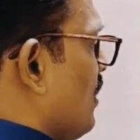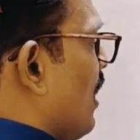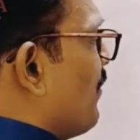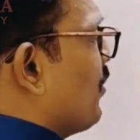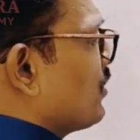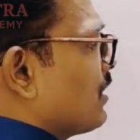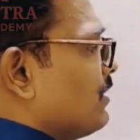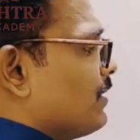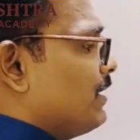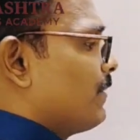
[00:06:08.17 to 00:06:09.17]
of our
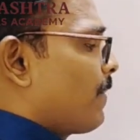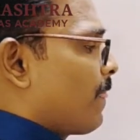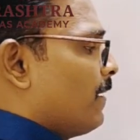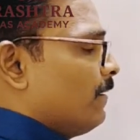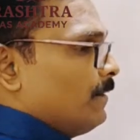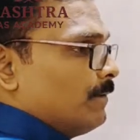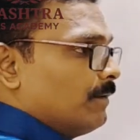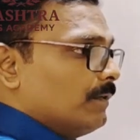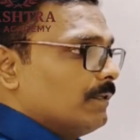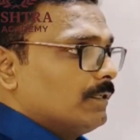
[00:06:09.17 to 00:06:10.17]
country
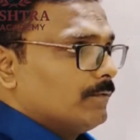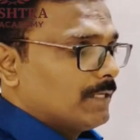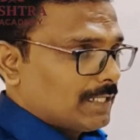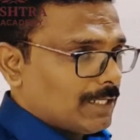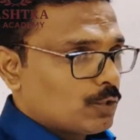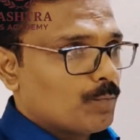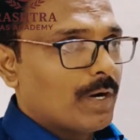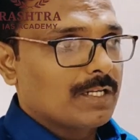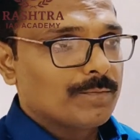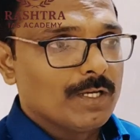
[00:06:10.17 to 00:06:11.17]
was also
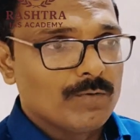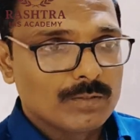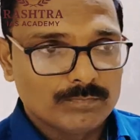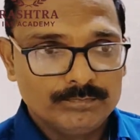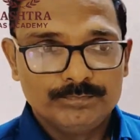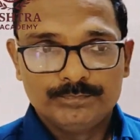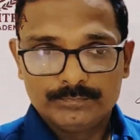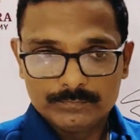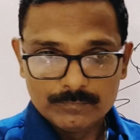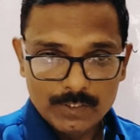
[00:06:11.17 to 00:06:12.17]
part of our
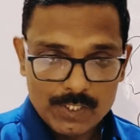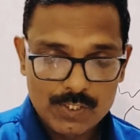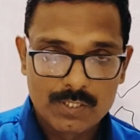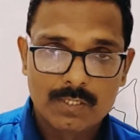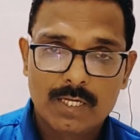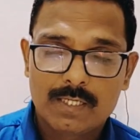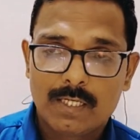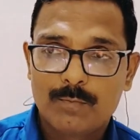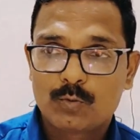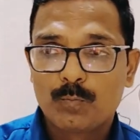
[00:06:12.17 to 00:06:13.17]
nation that
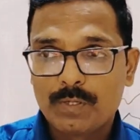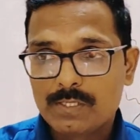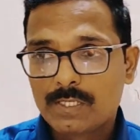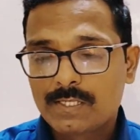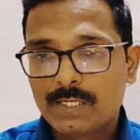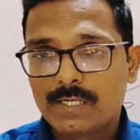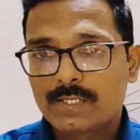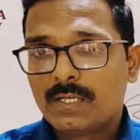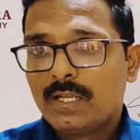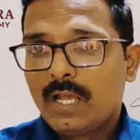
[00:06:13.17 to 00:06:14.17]
time. So princely states
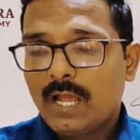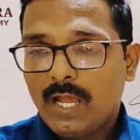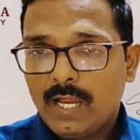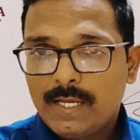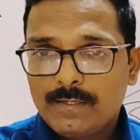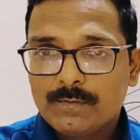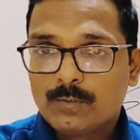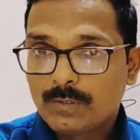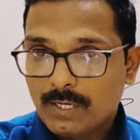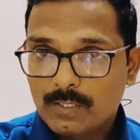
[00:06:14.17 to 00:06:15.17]
and
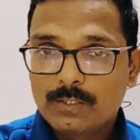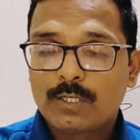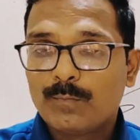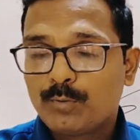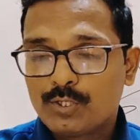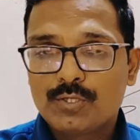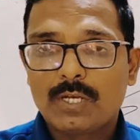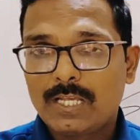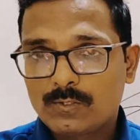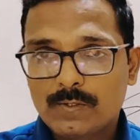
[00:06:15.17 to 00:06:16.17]
the composition,
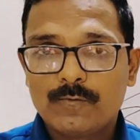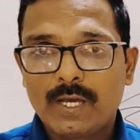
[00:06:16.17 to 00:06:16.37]
as we